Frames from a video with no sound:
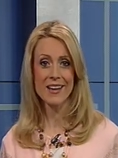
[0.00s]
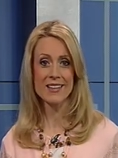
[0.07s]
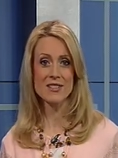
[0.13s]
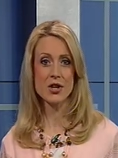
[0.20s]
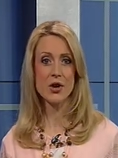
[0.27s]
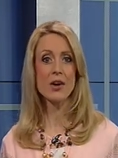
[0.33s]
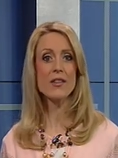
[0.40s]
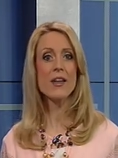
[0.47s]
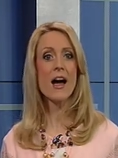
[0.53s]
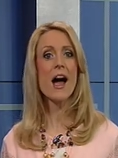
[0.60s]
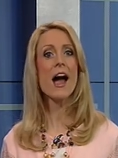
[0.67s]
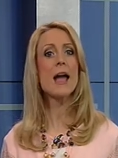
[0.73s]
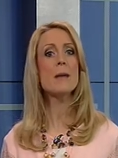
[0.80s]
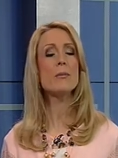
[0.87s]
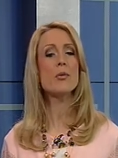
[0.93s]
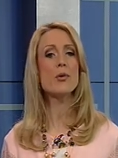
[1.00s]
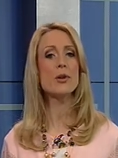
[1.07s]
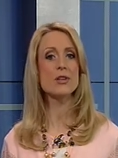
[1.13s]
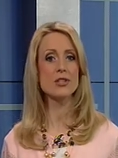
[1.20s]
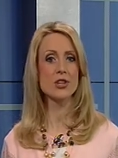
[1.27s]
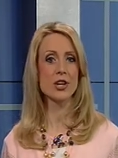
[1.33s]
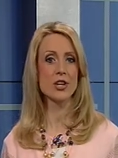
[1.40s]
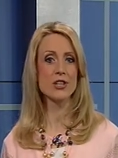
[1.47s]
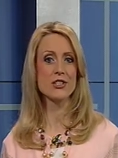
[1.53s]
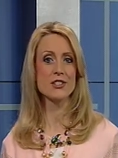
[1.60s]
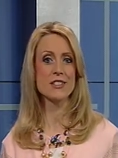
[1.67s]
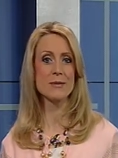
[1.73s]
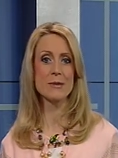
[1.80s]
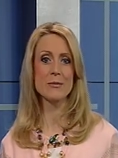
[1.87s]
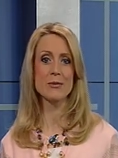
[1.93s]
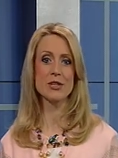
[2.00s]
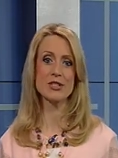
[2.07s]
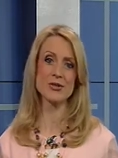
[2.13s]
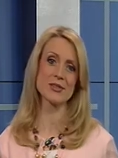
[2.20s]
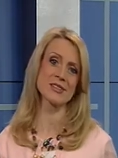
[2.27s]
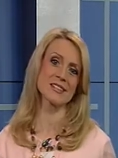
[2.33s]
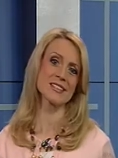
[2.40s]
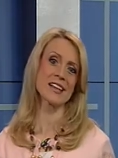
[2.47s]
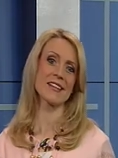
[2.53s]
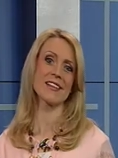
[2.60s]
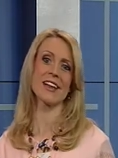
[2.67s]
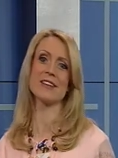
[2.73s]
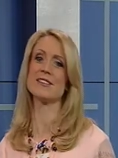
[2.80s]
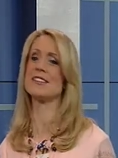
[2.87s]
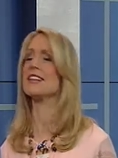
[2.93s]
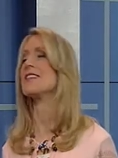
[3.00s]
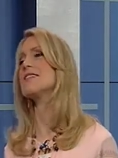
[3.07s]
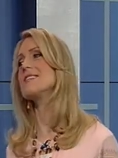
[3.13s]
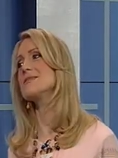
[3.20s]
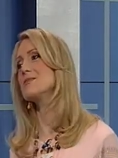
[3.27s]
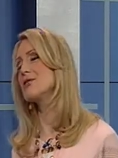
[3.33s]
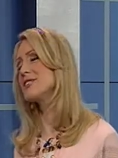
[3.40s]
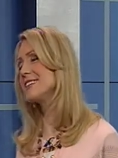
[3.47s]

It's called the iPort Charge, and Timmy Moore joins us now live to give us more